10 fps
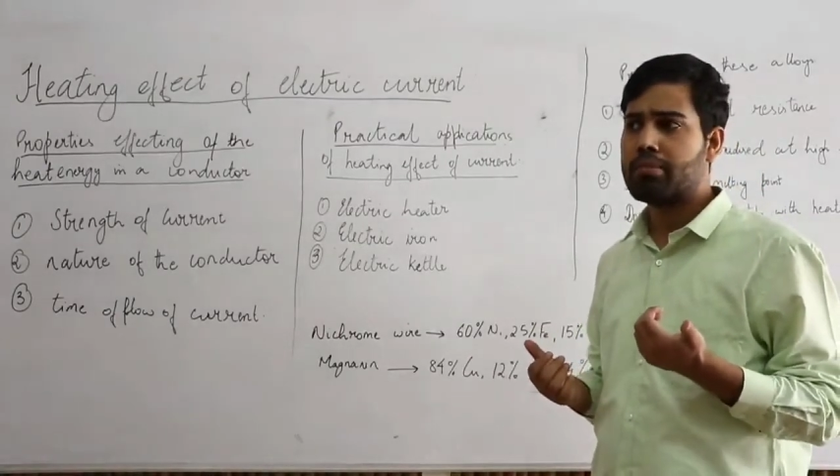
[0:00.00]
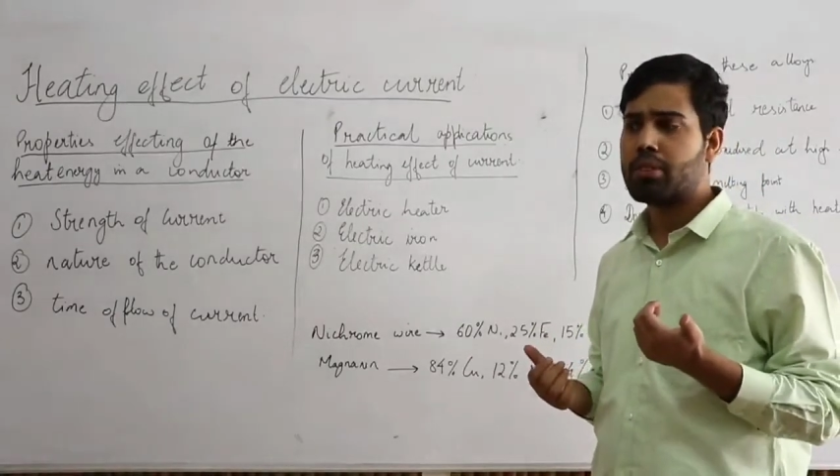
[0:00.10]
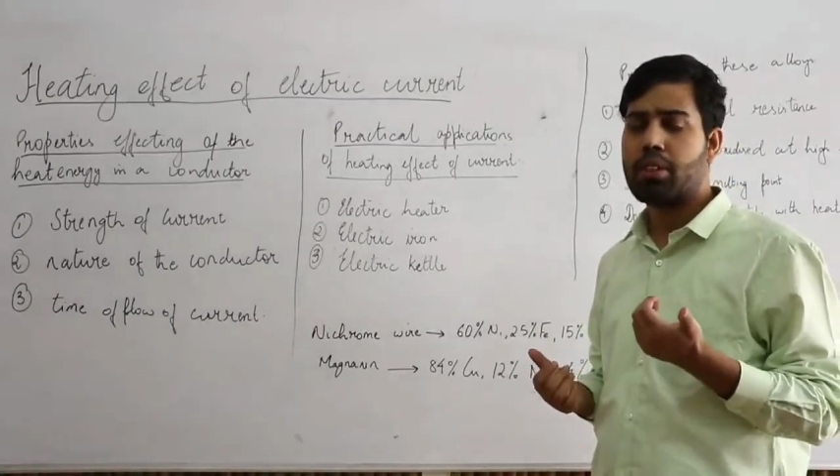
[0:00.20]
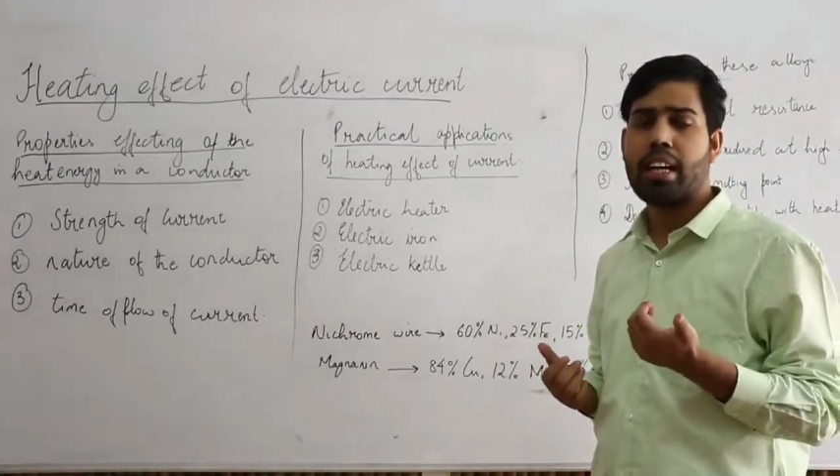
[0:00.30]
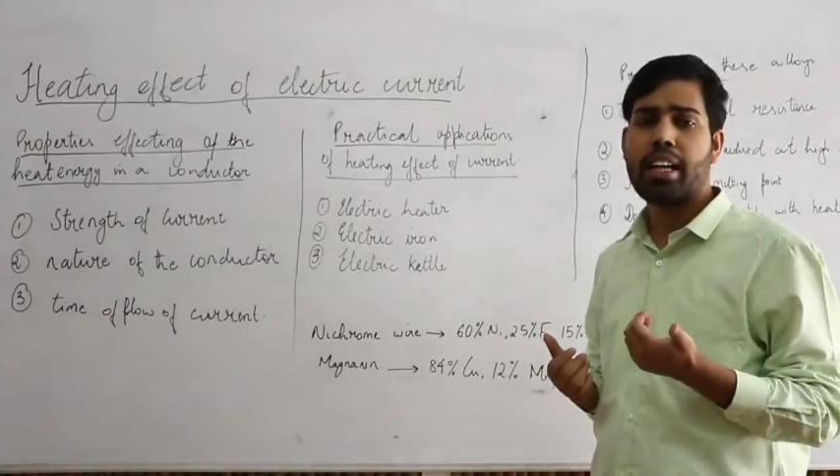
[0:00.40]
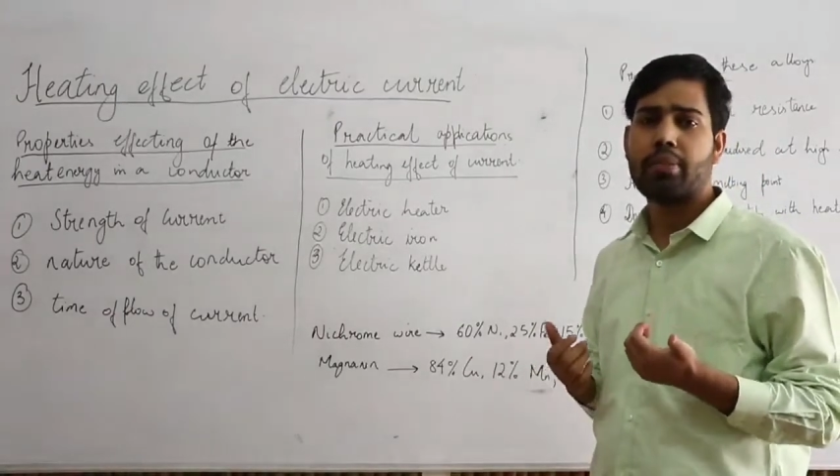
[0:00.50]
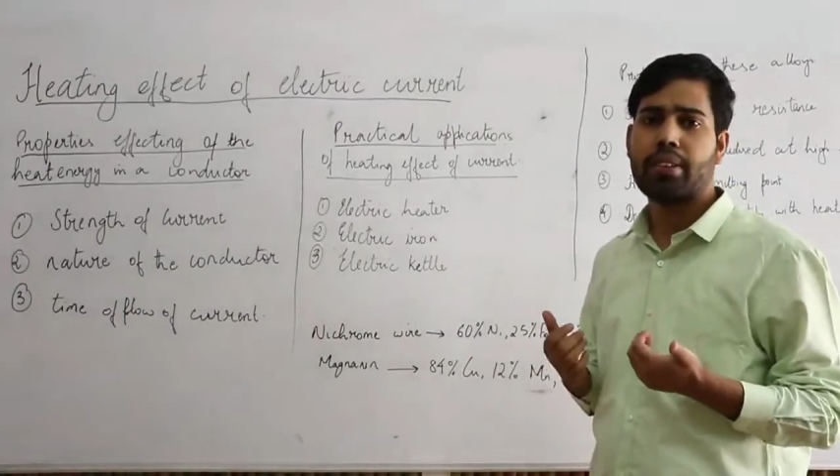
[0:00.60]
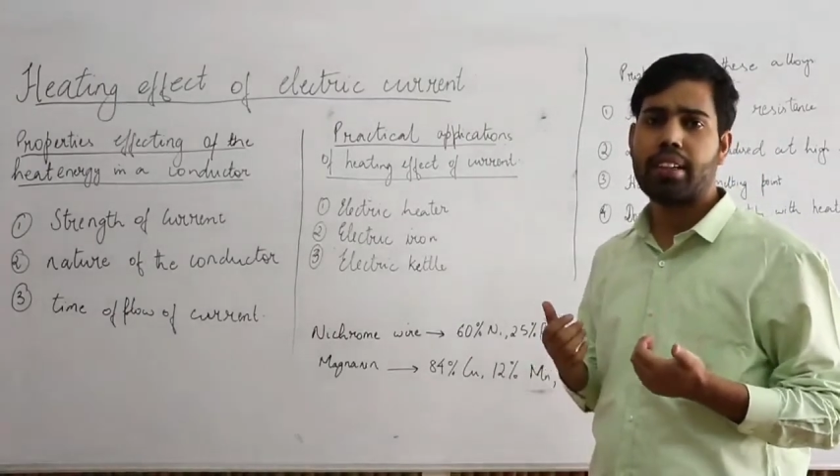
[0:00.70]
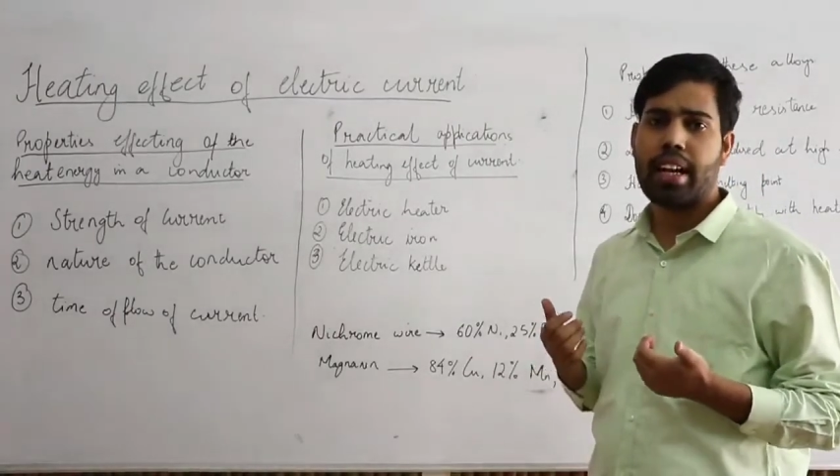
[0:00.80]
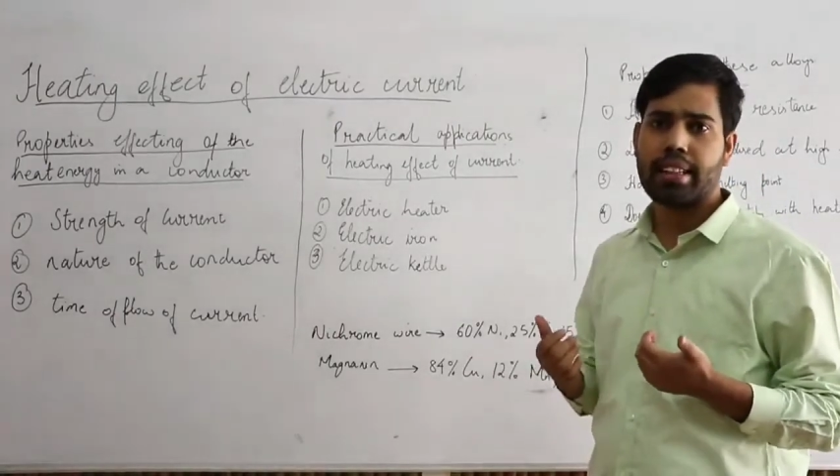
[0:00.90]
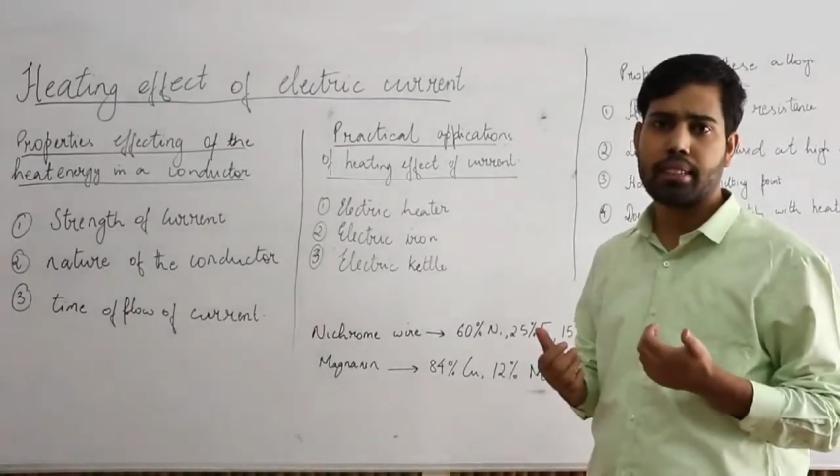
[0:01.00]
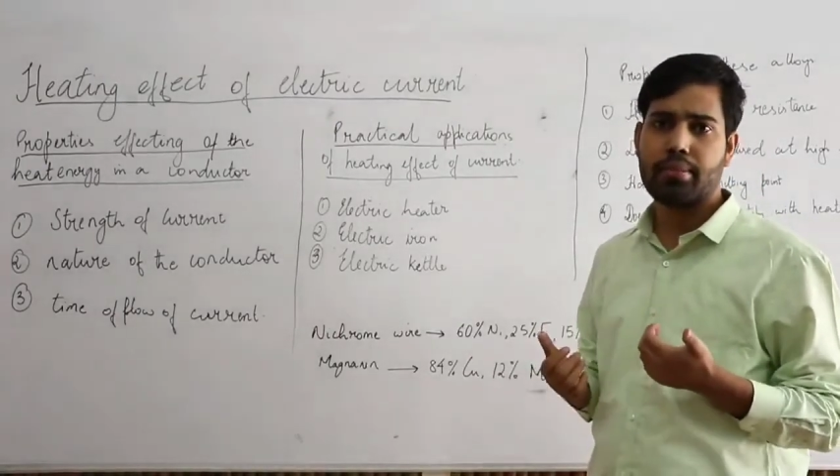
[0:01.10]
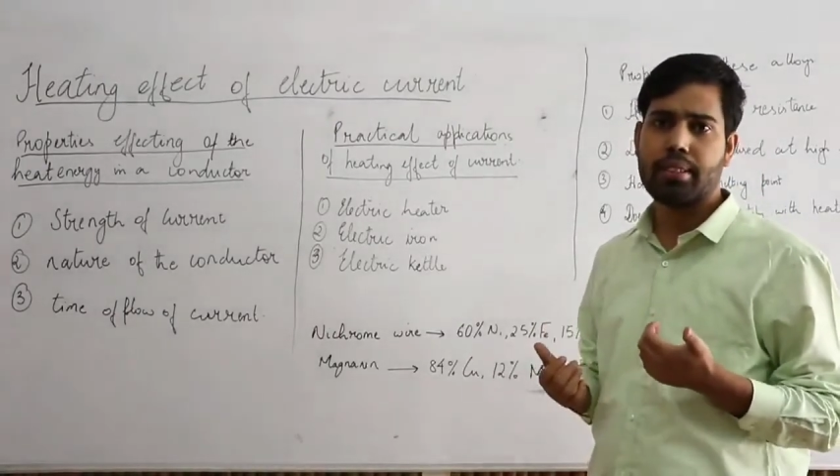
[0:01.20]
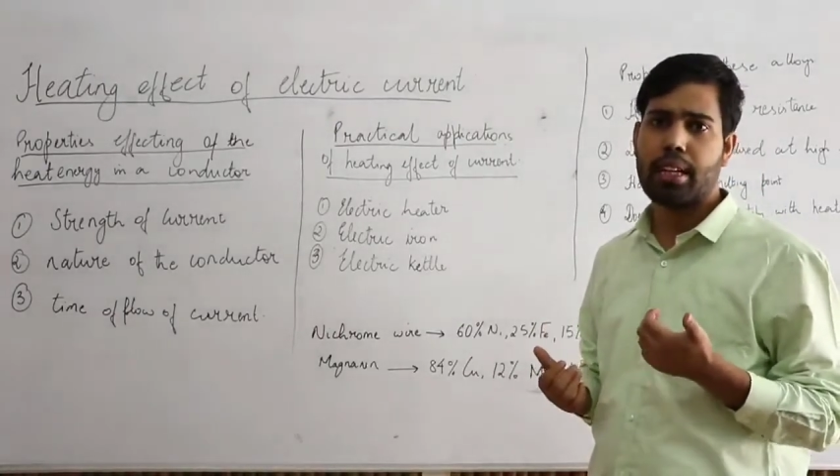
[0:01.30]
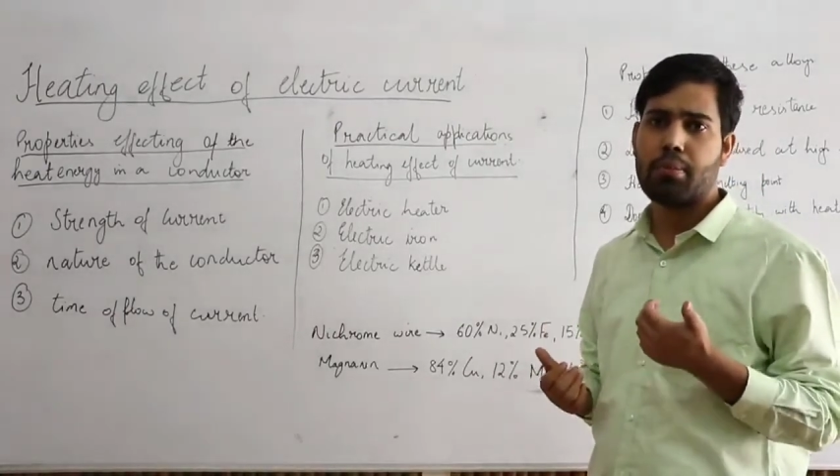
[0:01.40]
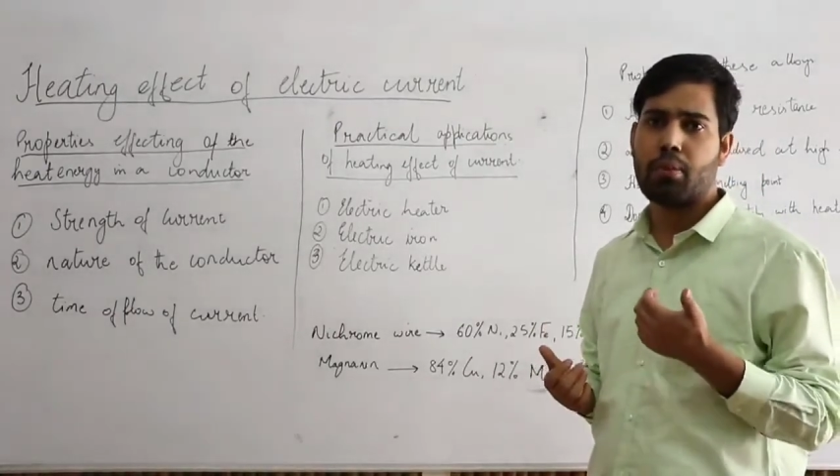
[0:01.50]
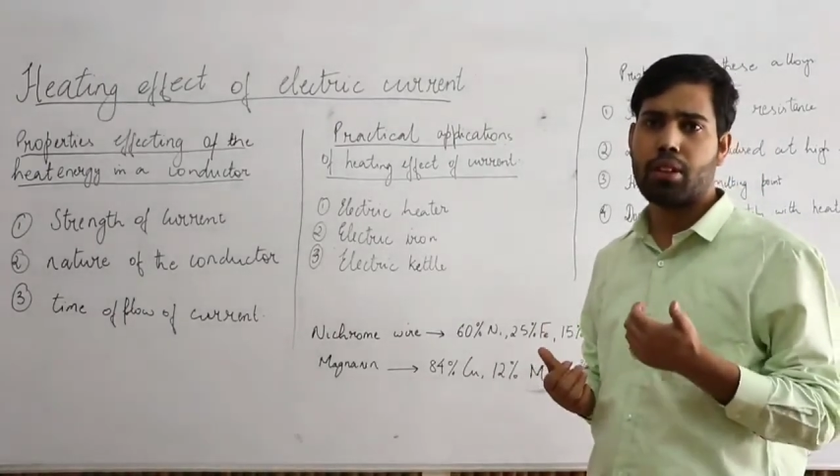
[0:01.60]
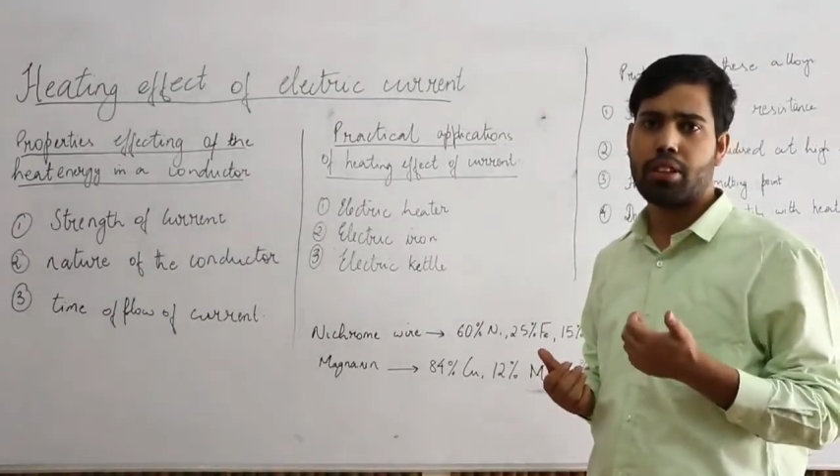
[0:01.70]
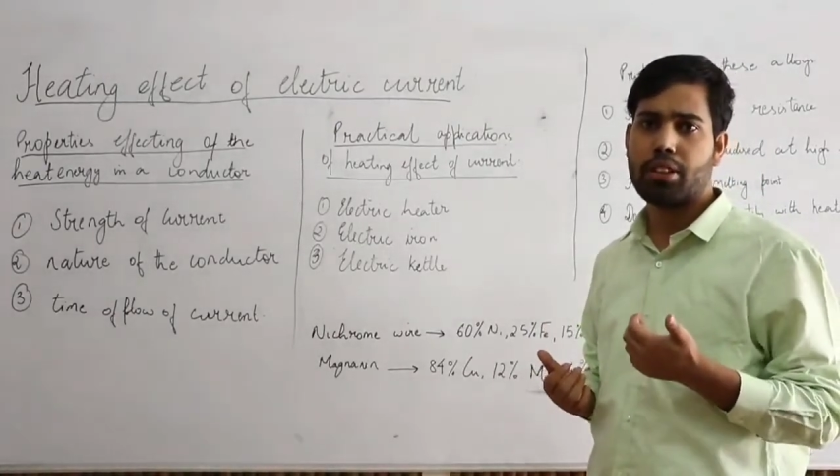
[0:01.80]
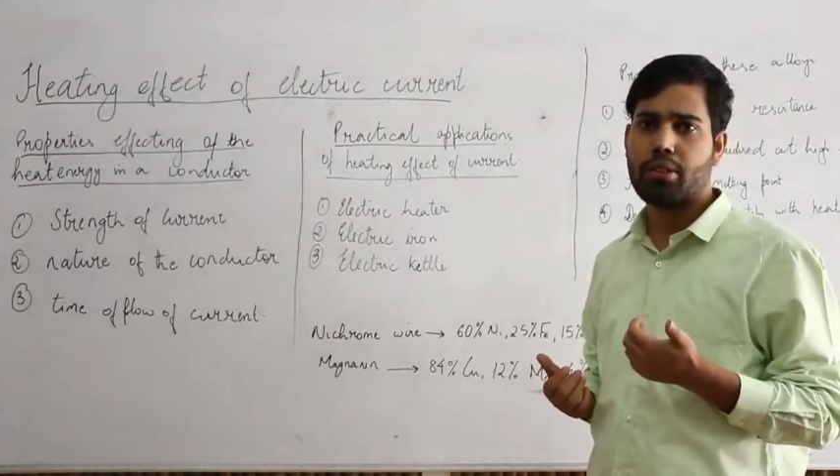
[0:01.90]
collide with the atoms and
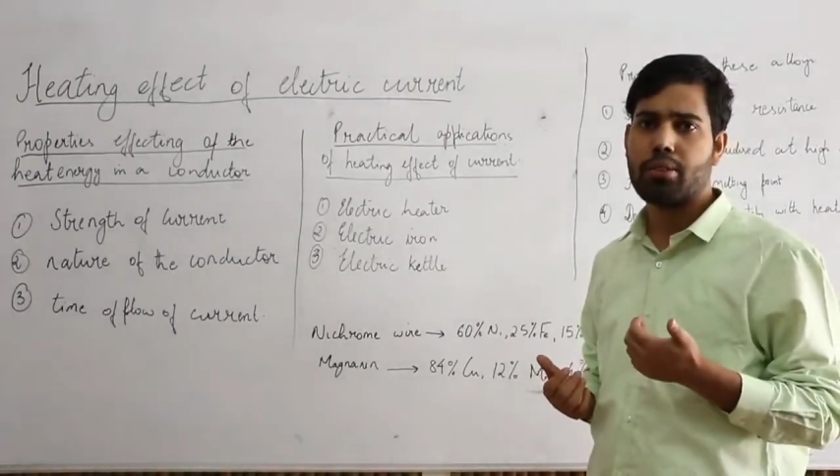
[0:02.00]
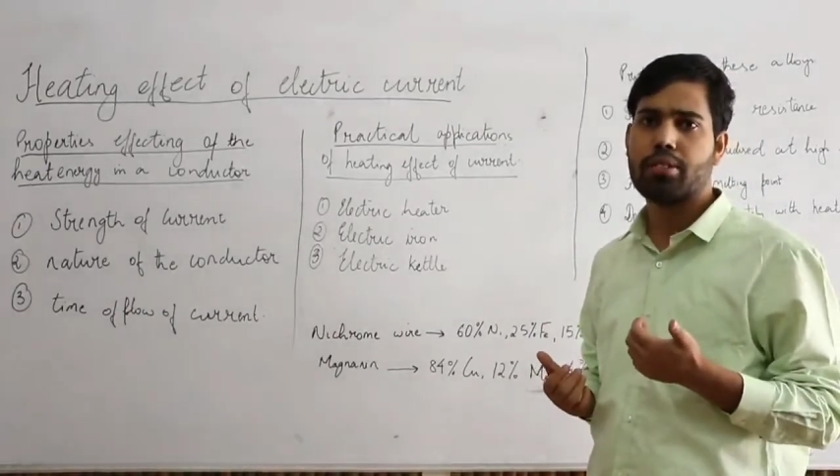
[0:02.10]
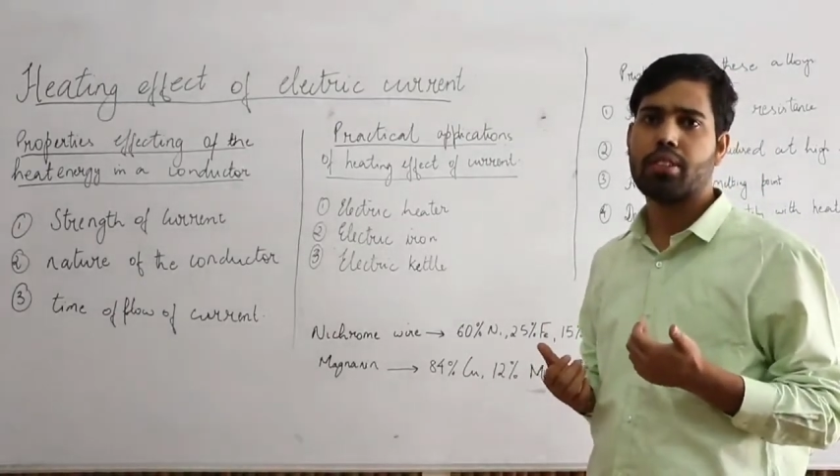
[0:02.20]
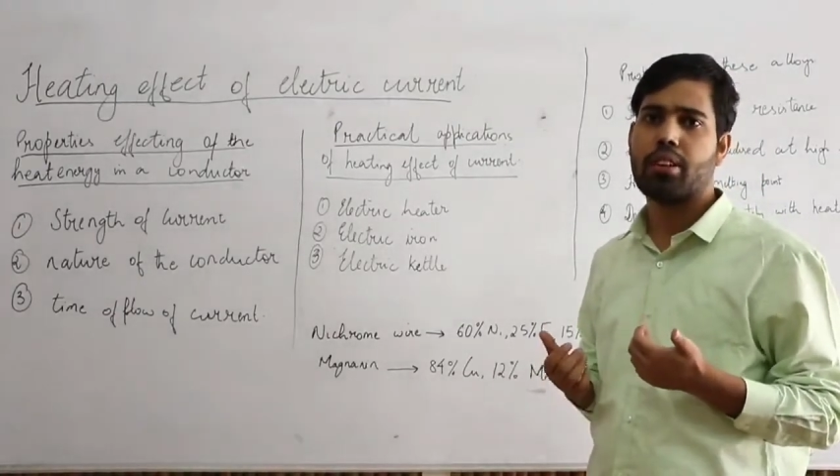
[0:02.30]
molecules